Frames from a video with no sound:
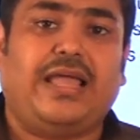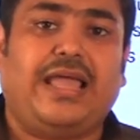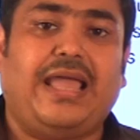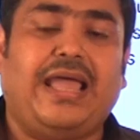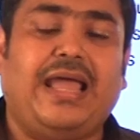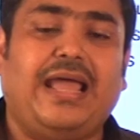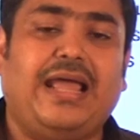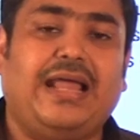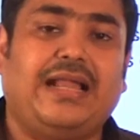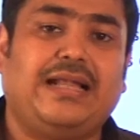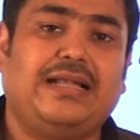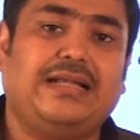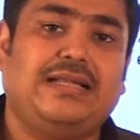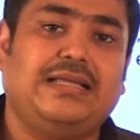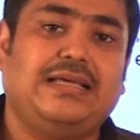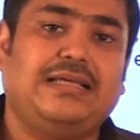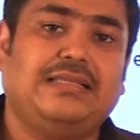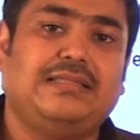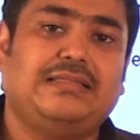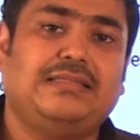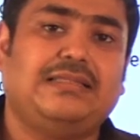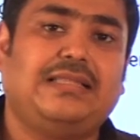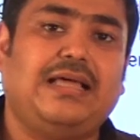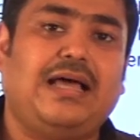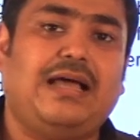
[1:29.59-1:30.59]

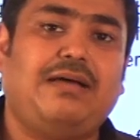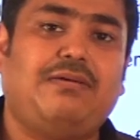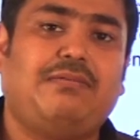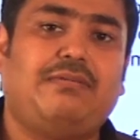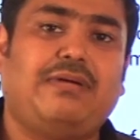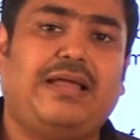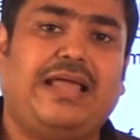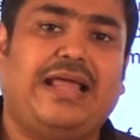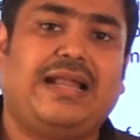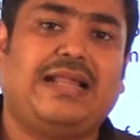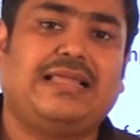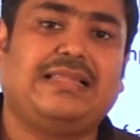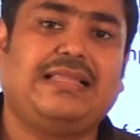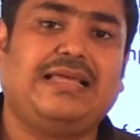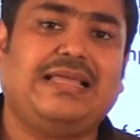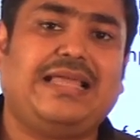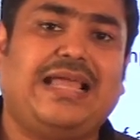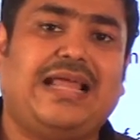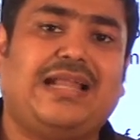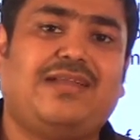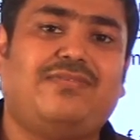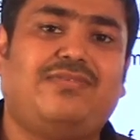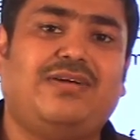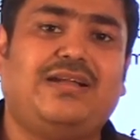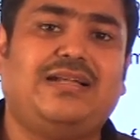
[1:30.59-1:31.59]
And another
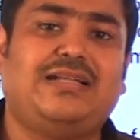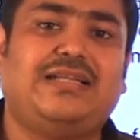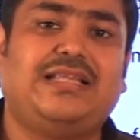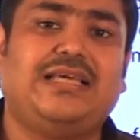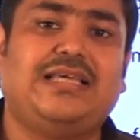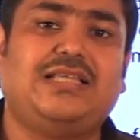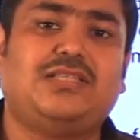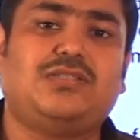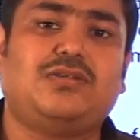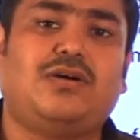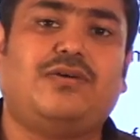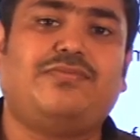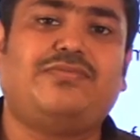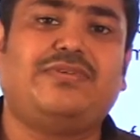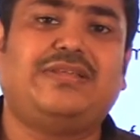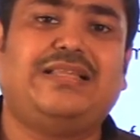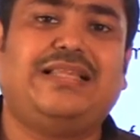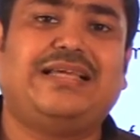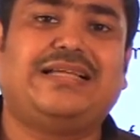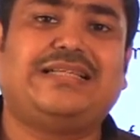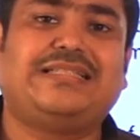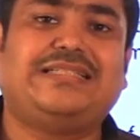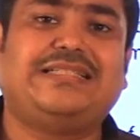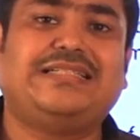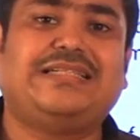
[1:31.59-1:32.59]
advantage of
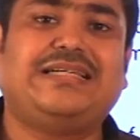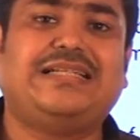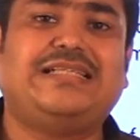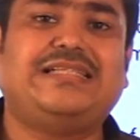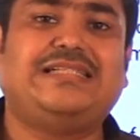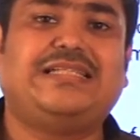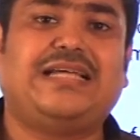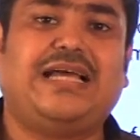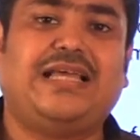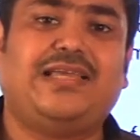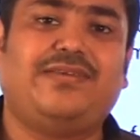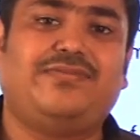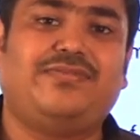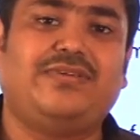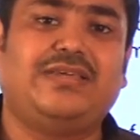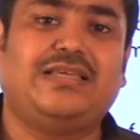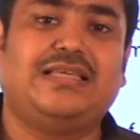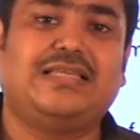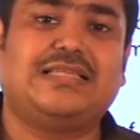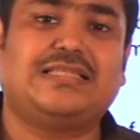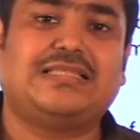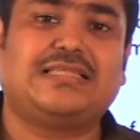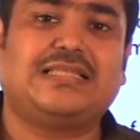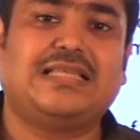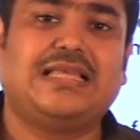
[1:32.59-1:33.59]
electrical drive
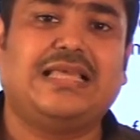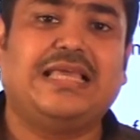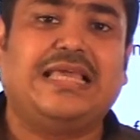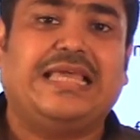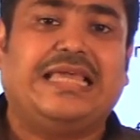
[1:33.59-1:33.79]
is